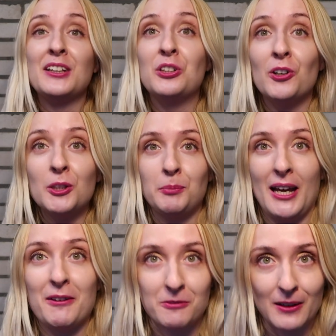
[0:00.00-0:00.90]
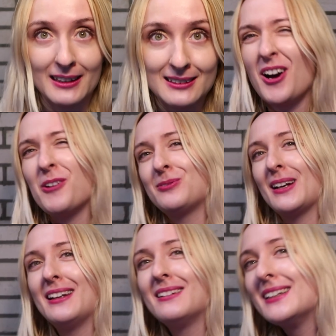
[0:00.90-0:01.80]
don't be afraid of
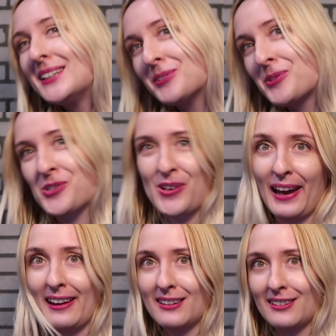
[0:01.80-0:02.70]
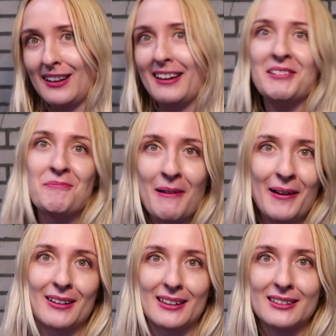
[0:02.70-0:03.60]
a little shake in the
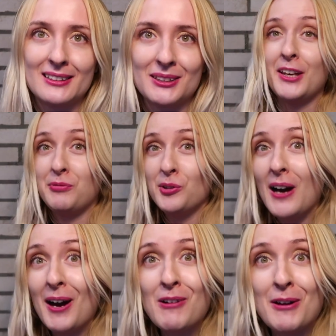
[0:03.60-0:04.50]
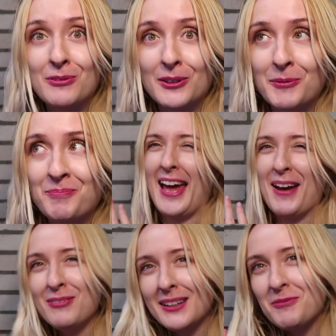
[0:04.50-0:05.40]
market. If you, however,
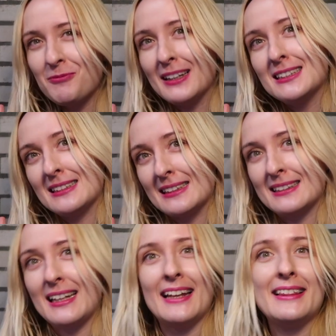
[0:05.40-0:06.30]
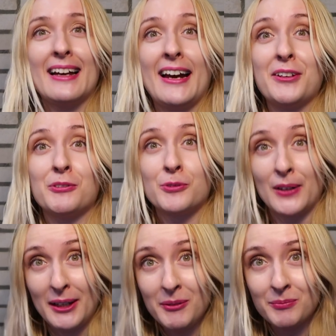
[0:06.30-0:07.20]
heavily invested in tier
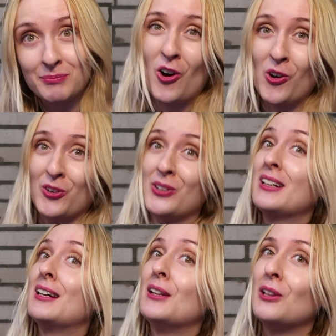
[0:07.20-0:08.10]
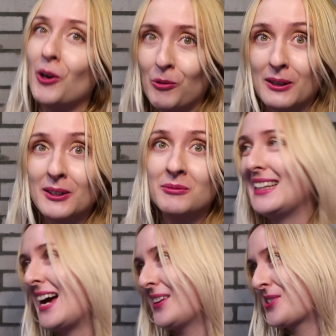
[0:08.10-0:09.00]
3 or lower,
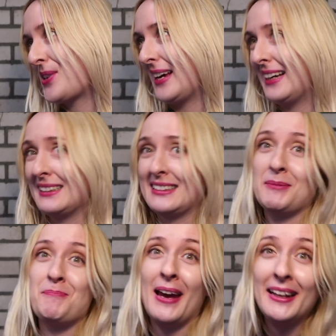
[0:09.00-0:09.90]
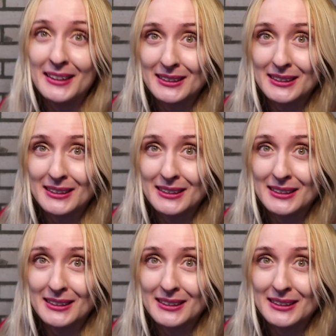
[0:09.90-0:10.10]
such as penny